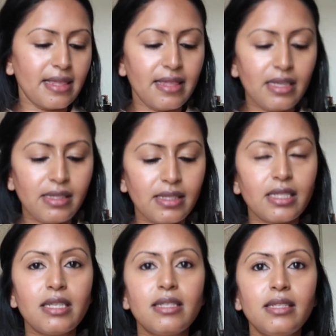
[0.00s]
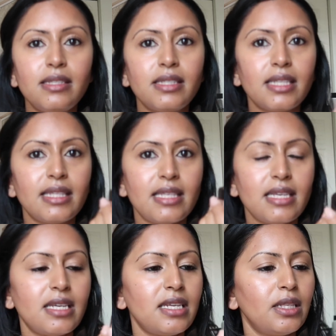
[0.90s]
this is
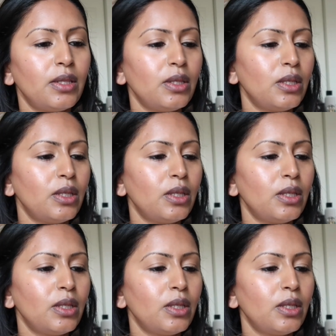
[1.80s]
the